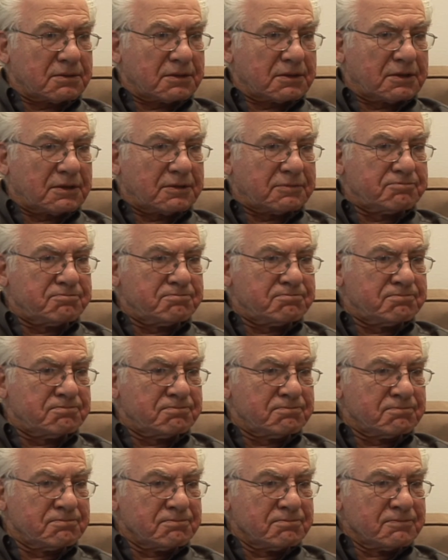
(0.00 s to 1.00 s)
um,
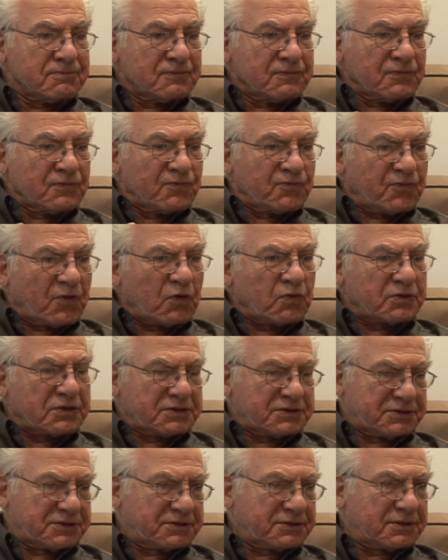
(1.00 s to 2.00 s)

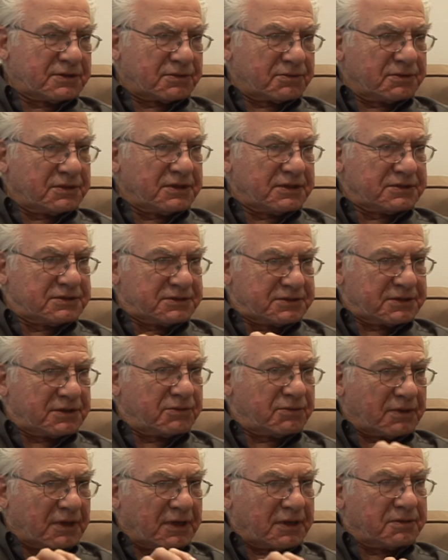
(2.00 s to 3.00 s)
focus there is
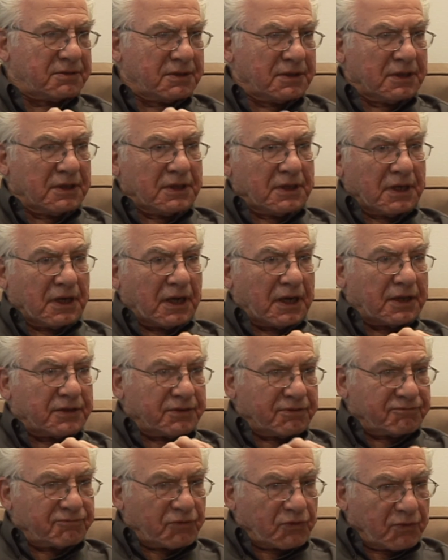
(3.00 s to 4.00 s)
still on
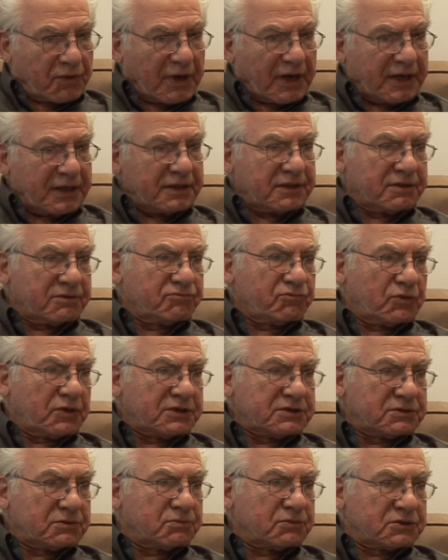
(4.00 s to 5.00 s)
on the variety of
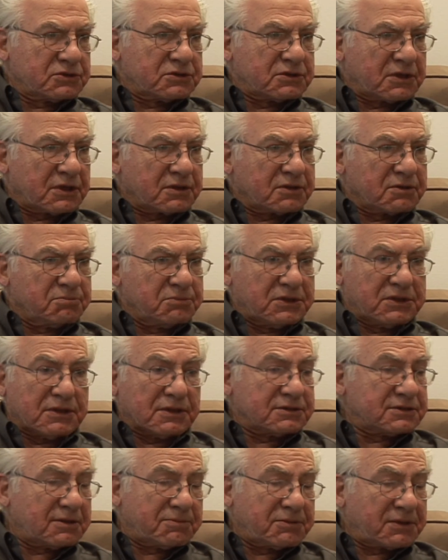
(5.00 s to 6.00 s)
ways in which that can be
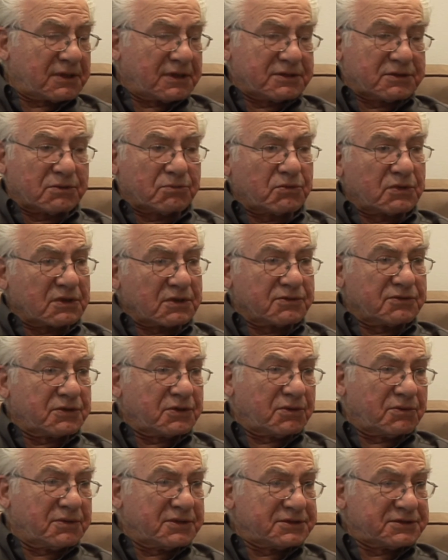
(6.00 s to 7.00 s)
done. Something like the work of
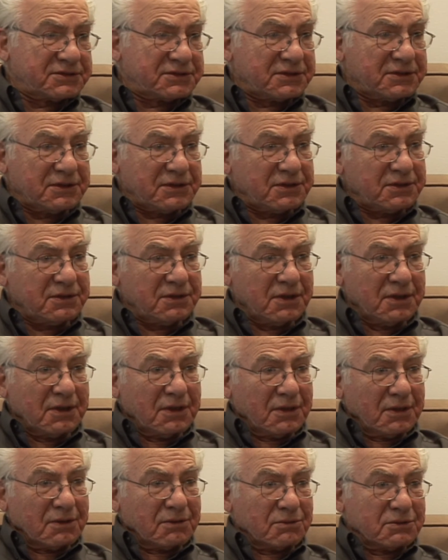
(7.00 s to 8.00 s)
the OSCE, mm
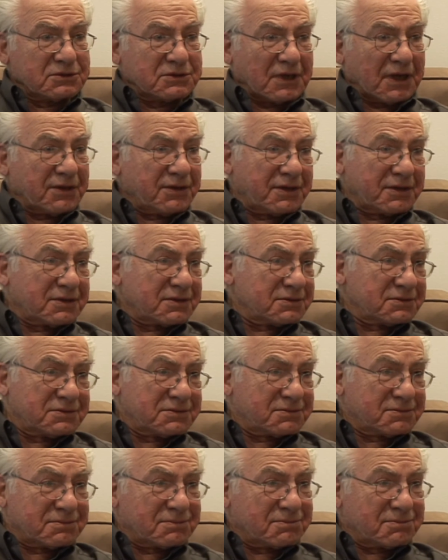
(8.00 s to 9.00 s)
-hmm. which I think is
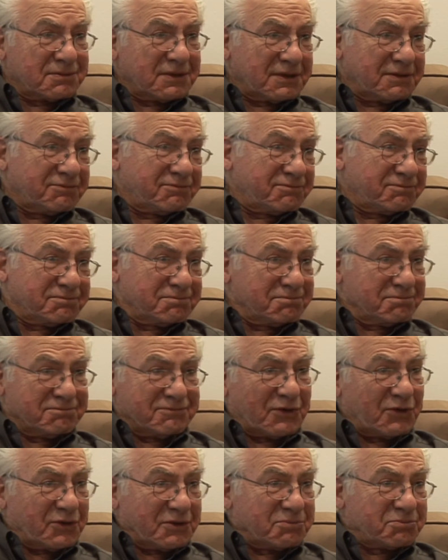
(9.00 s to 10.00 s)
really
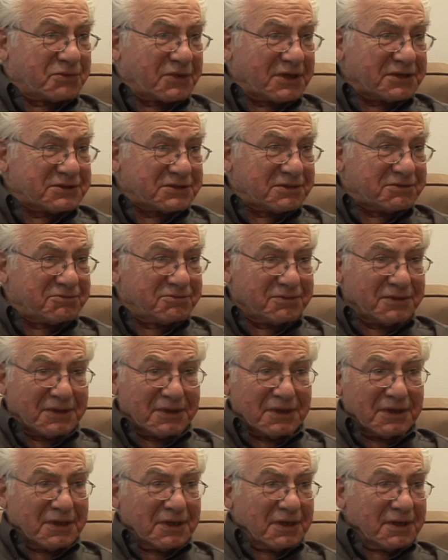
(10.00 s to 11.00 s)
very impressive.
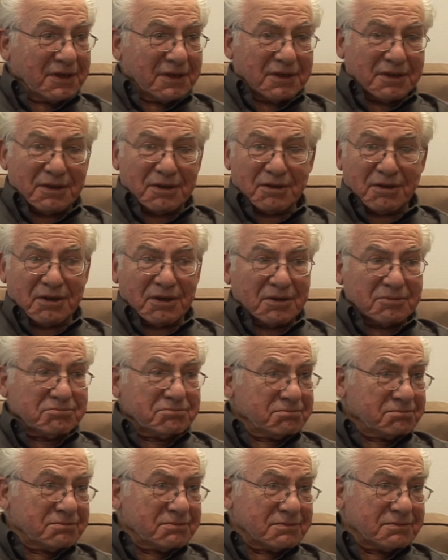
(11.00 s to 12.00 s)
Mm. Um,
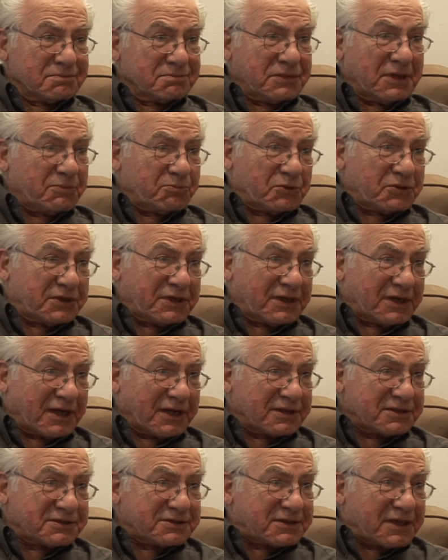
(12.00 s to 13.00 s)
people in the
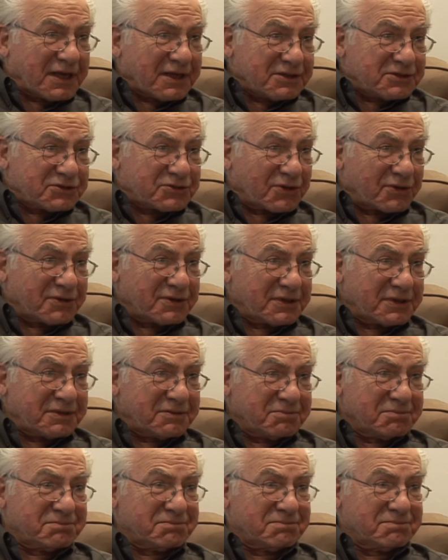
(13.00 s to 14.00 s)
United States
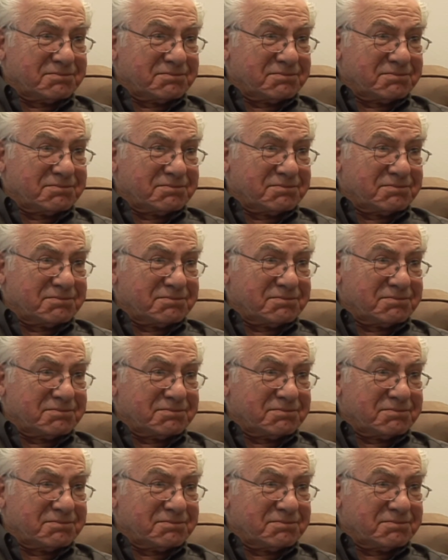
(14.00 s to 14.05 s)
certainly